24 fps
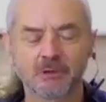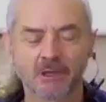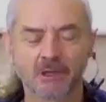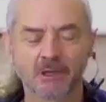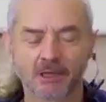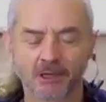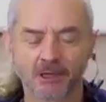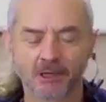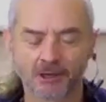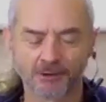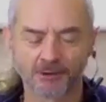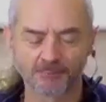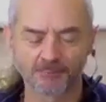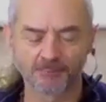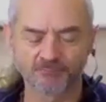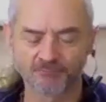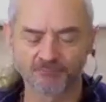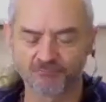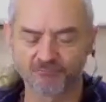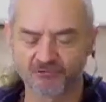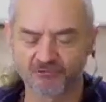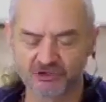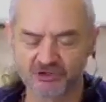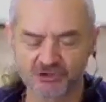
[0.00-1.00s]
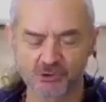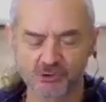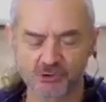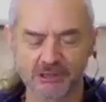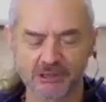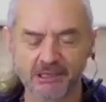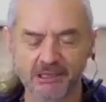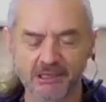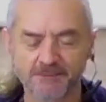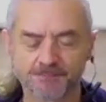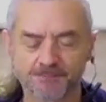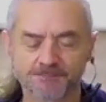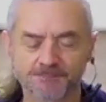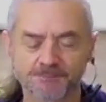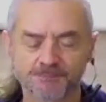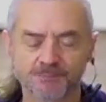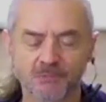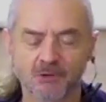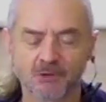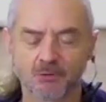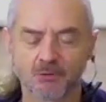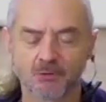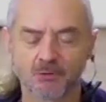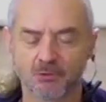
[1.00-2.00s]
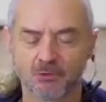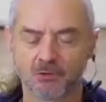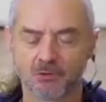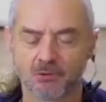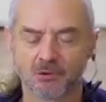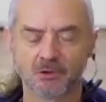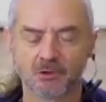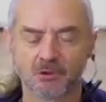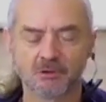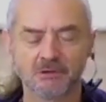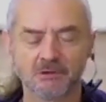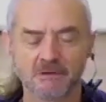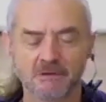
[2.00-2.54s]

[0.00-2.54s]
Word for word: um, visually or